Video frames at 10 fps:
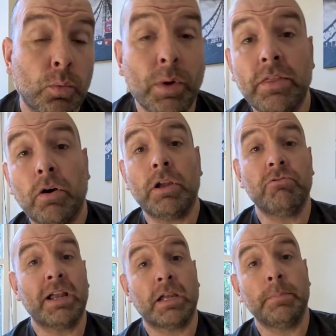whether I
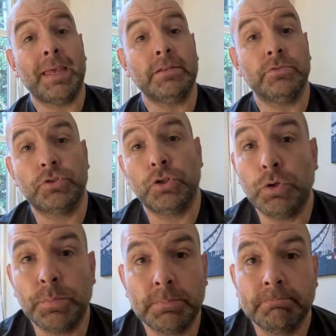recommend
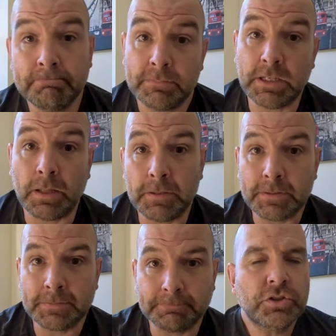Toob to
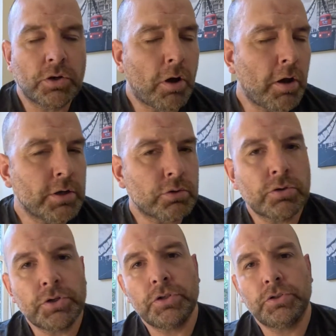others. So I
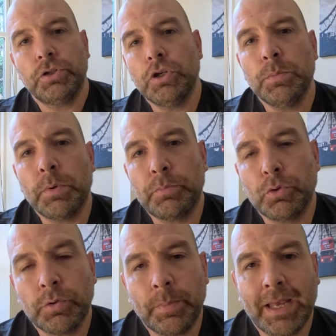ordered Toob
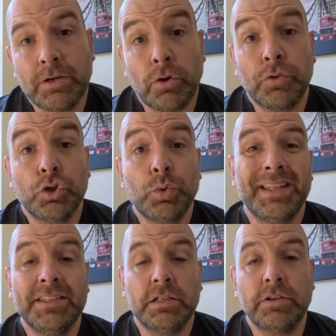Broadband on the
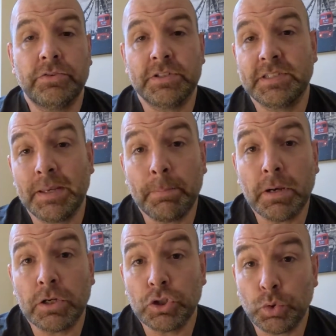20th
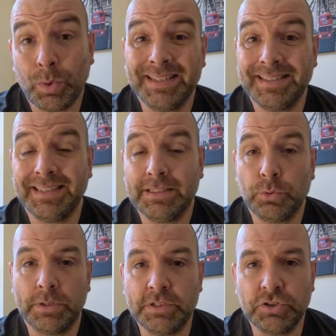December
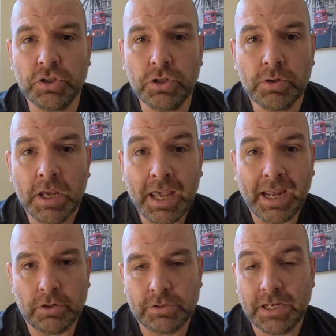2022,
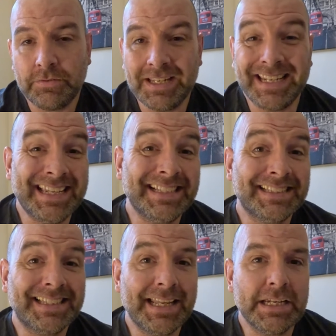and I was given an
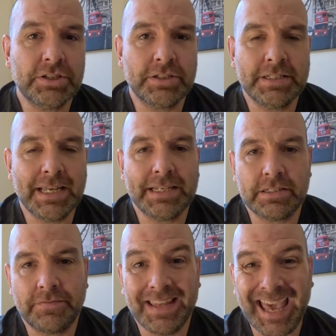installation date
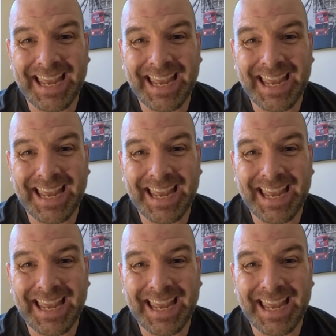of the